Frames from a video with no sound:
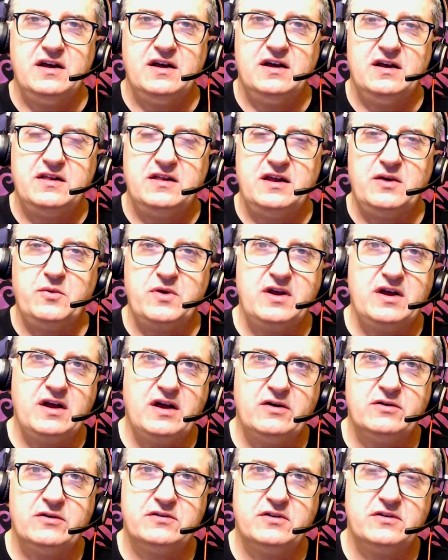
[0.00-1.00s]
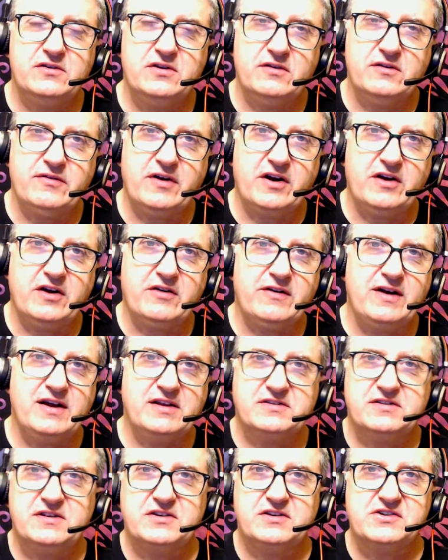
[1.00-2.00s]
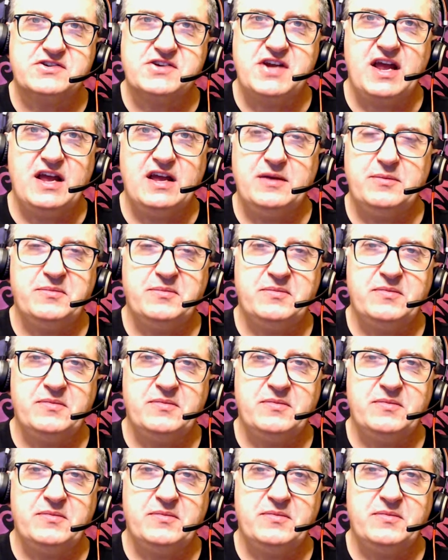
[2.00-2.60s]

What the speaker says: They don't want you to hold on to the regrets, the shame.